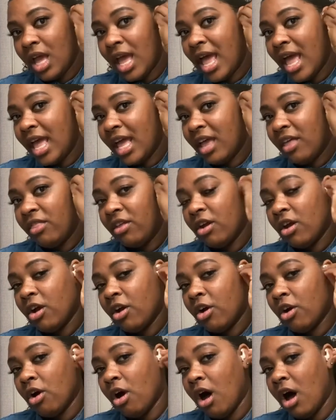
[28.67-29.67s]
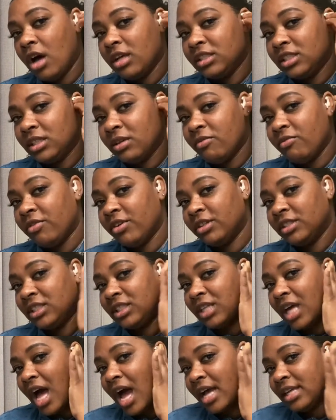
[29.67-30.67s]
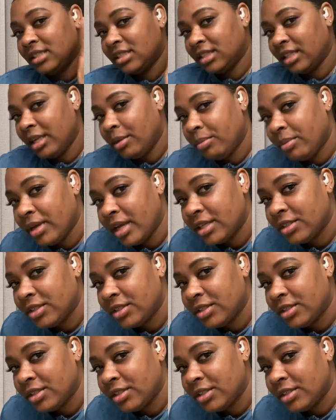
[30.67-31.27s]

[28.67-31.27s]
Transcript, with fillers: And they're awesome for side sleeping.